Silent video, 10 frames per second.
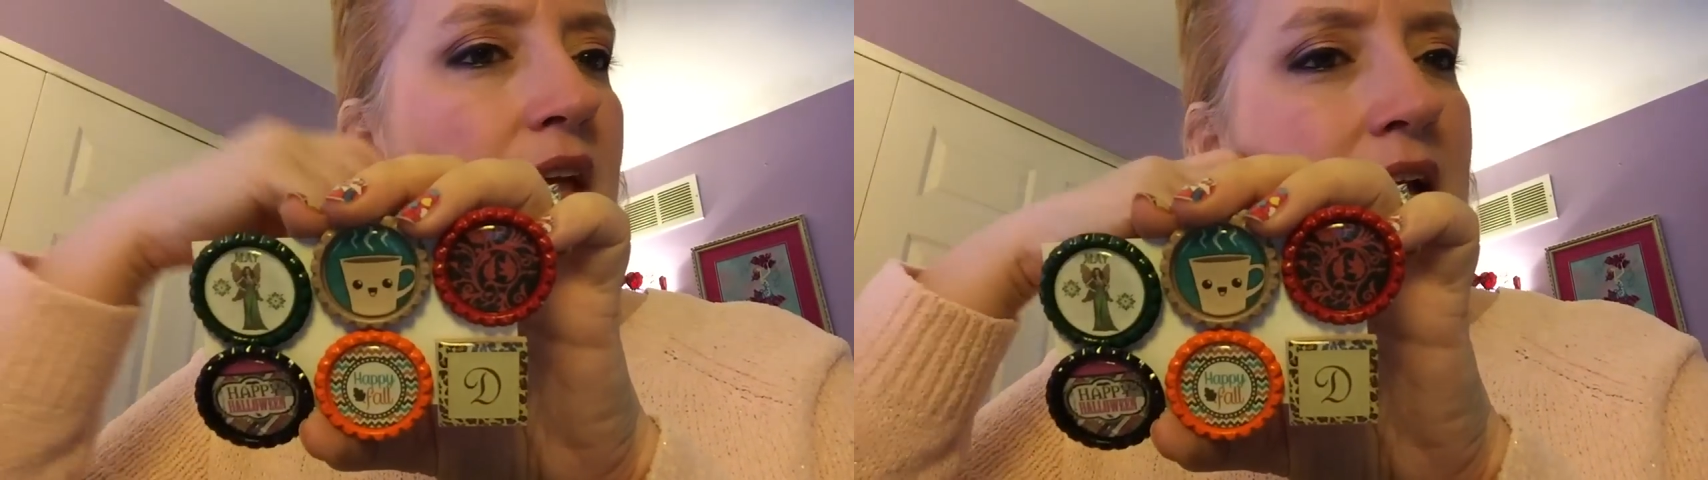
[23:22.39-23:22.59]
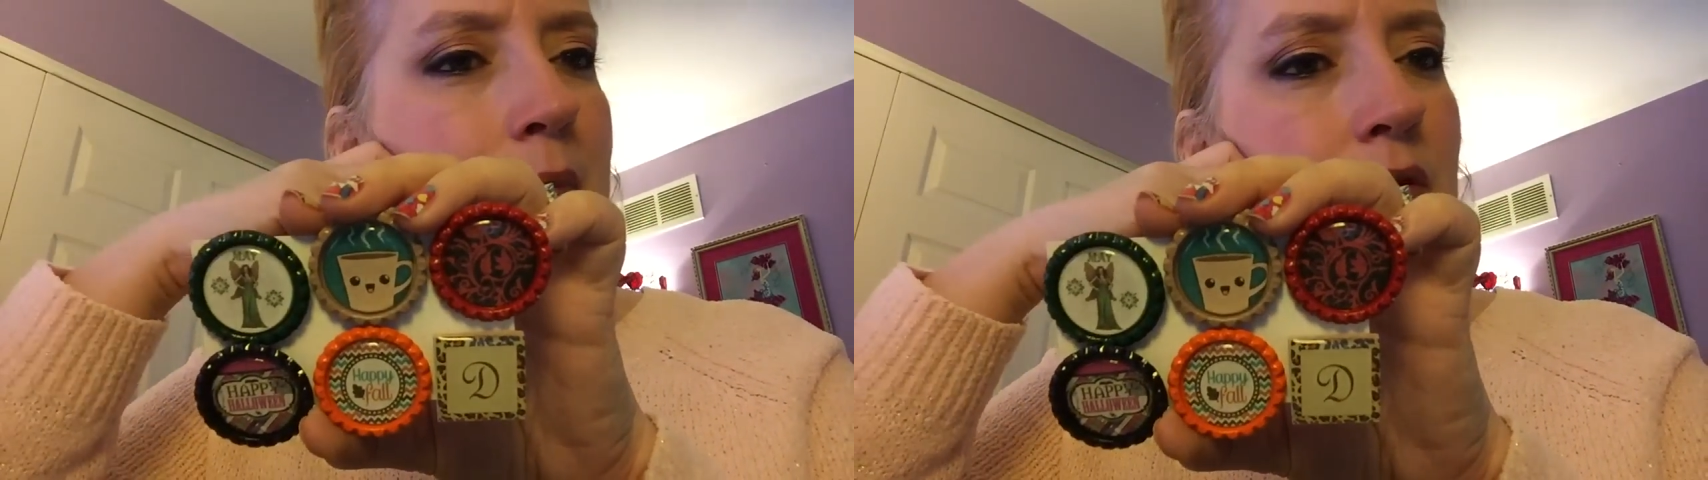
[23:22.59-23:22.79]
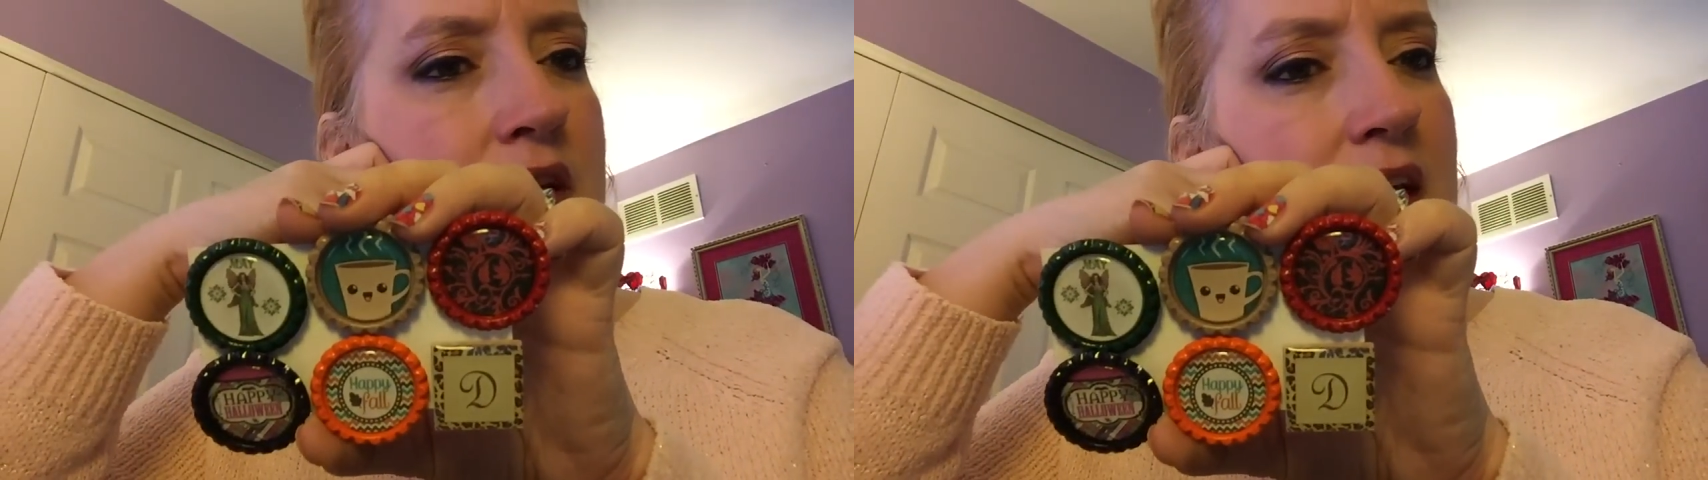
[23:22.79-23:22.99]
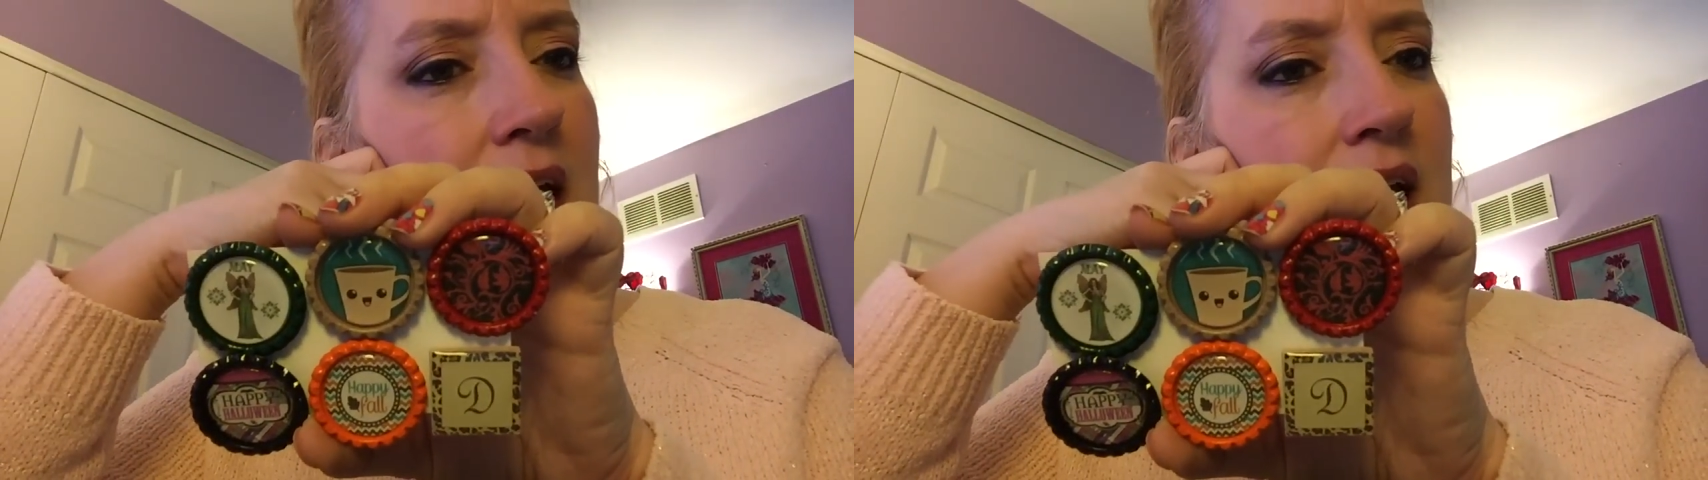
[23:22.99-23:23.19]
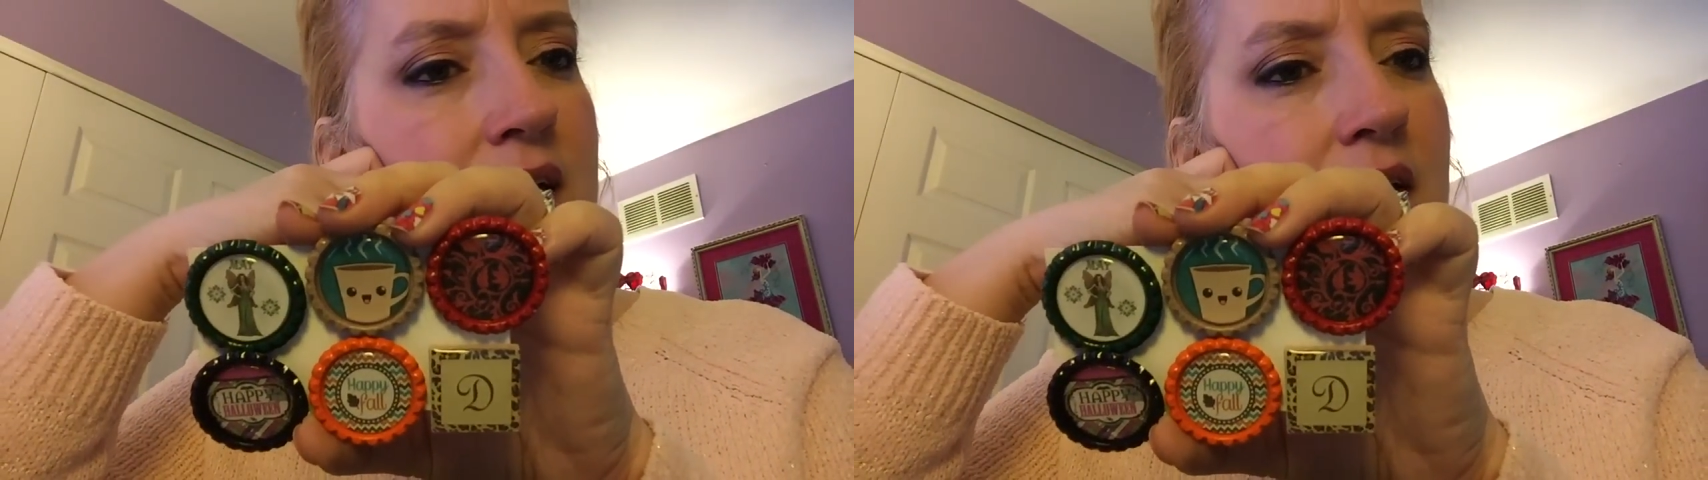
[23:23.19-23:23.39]
I kept looking
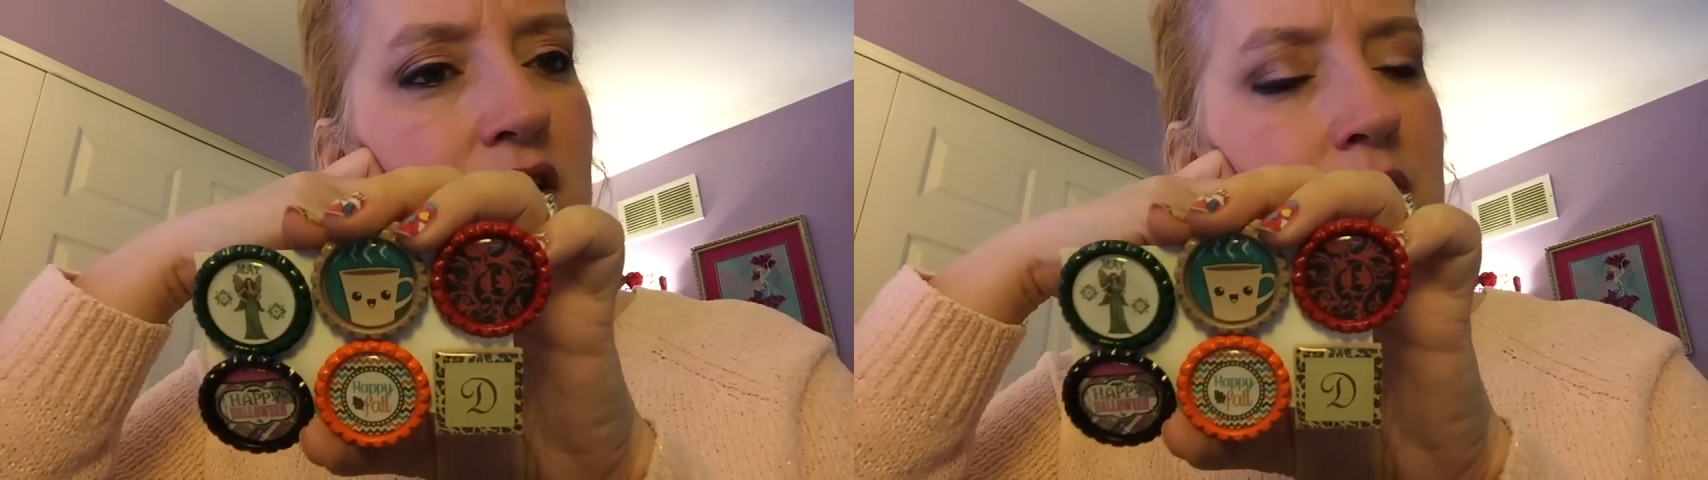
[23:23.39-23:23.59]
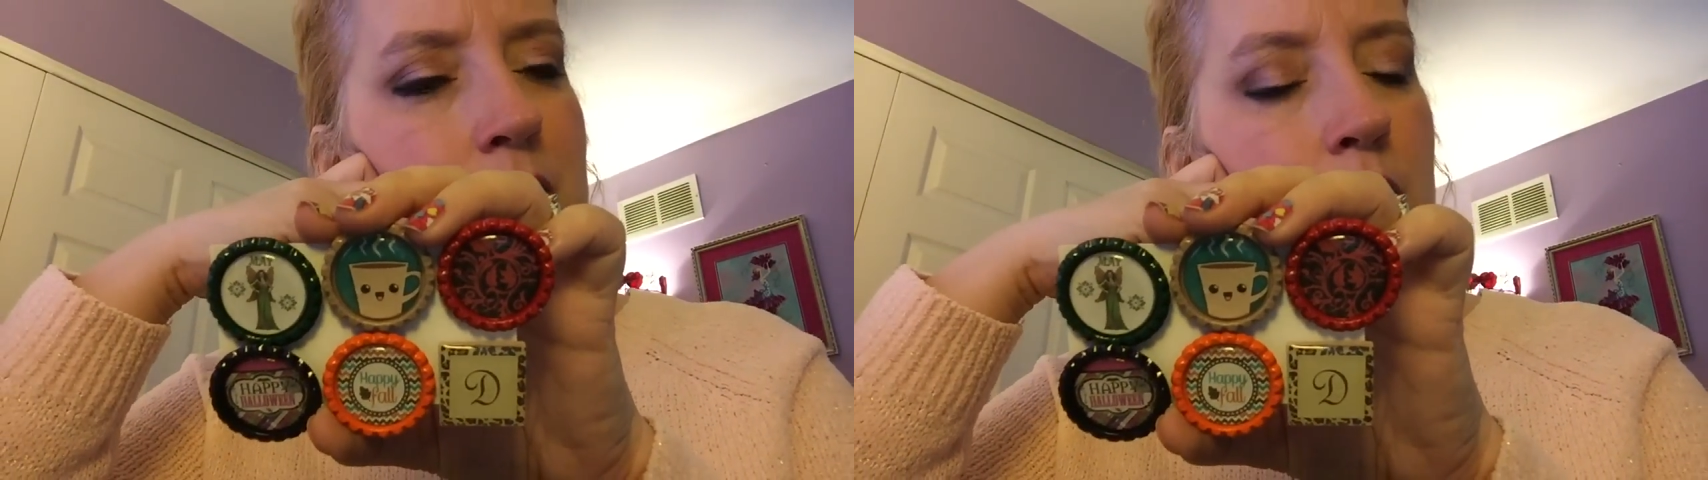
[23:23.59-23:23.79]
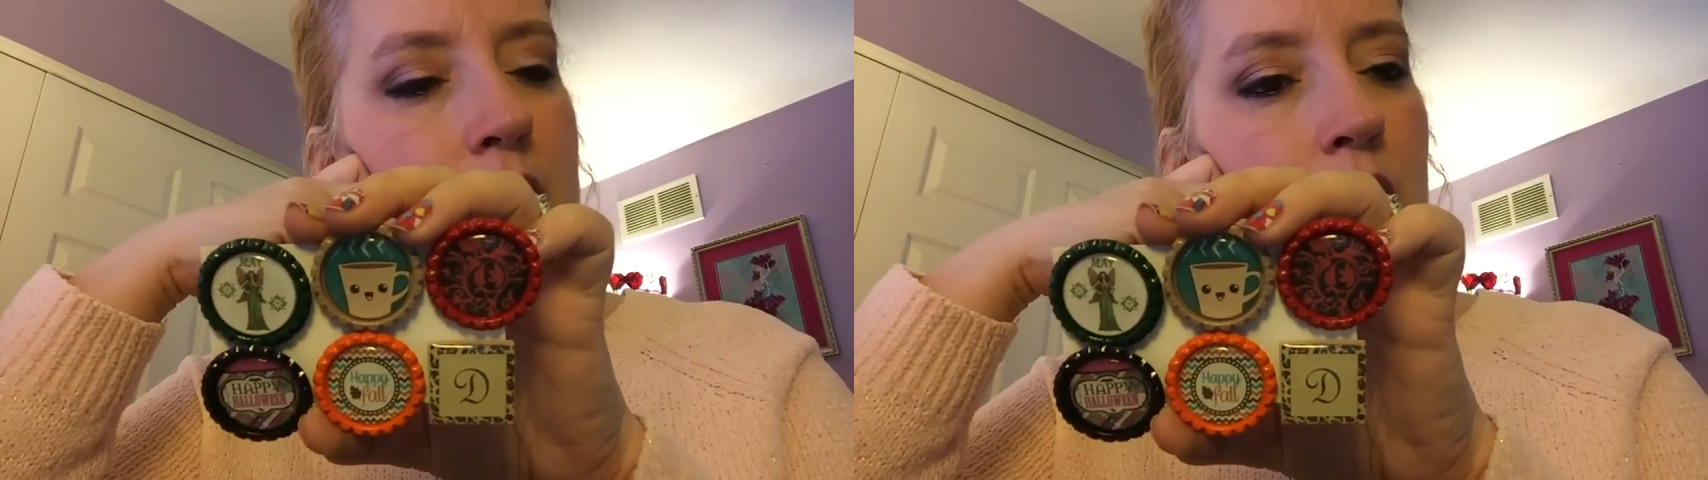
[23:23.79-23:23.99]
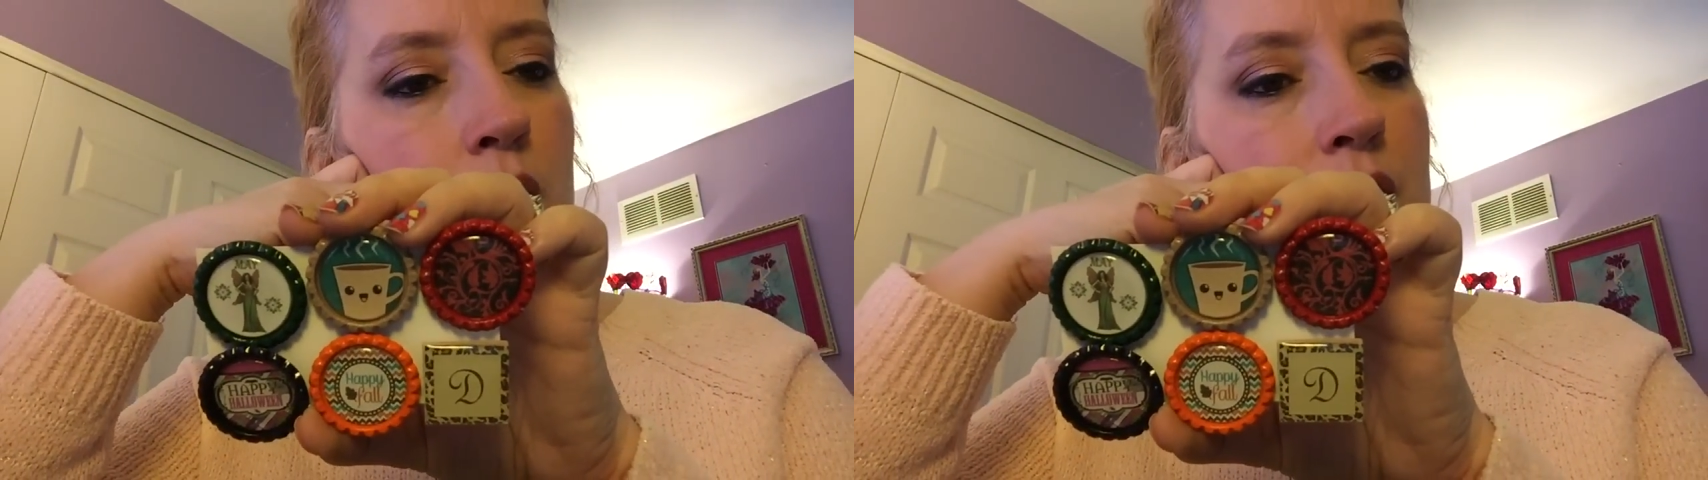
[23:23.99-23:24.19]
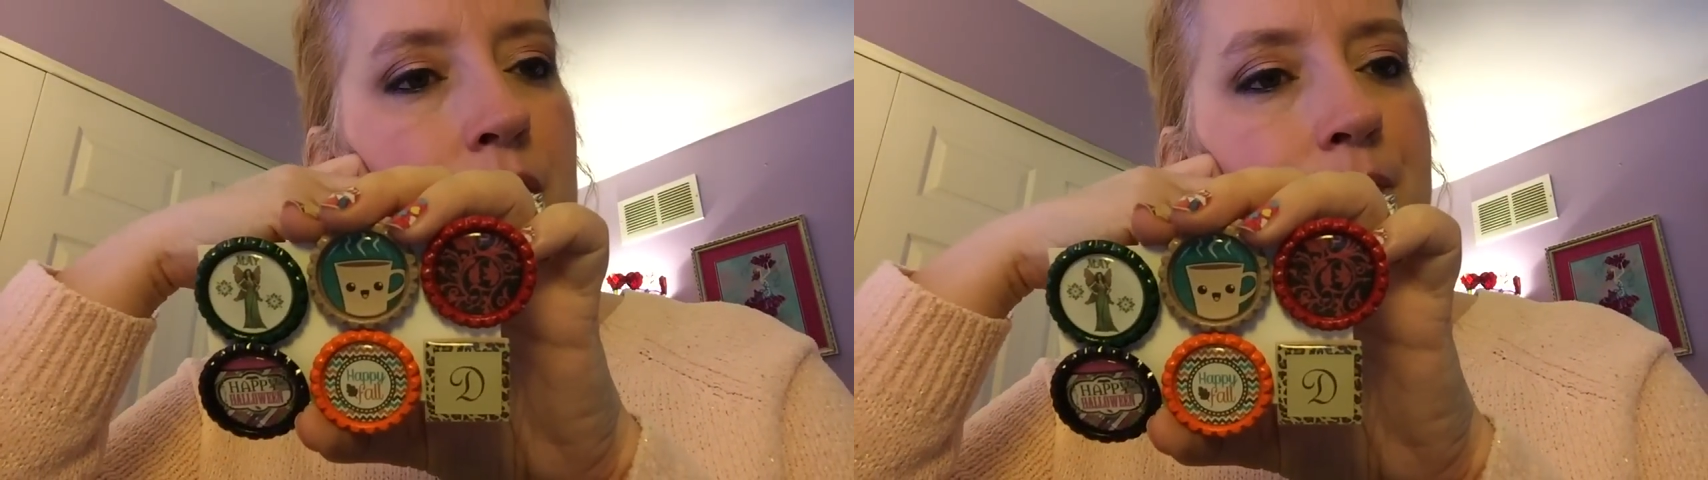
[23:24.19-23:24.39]
at it because I couldn't remember what I
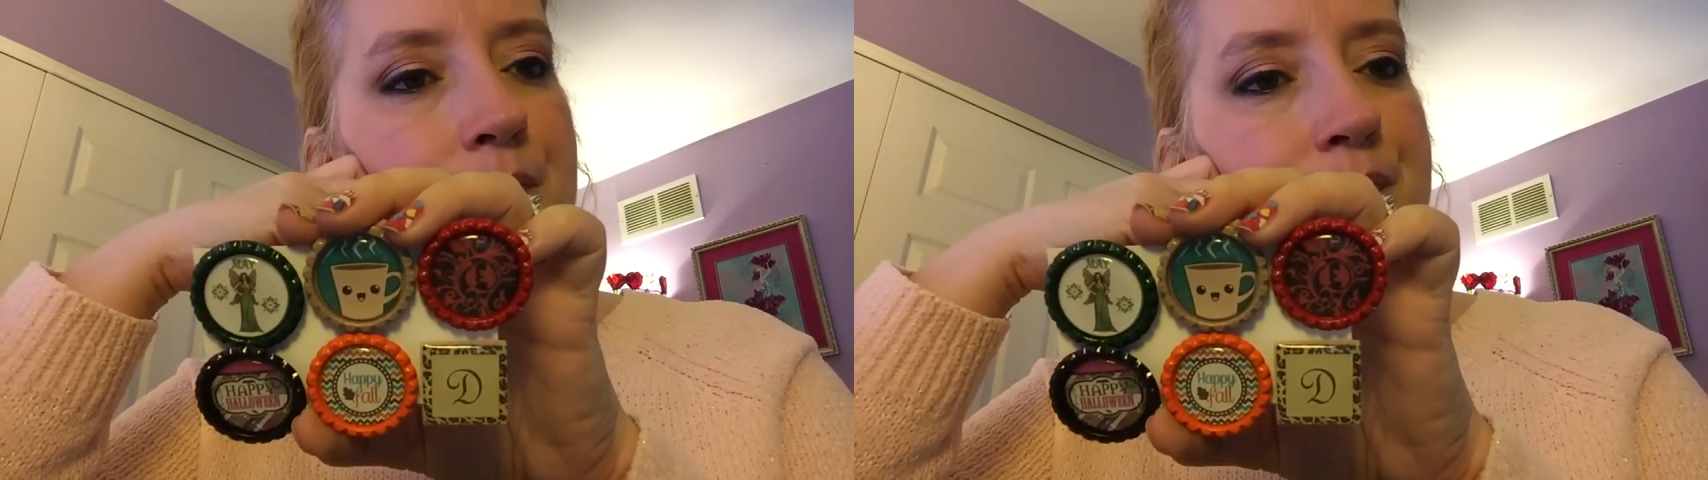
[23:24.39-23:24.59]
ordered.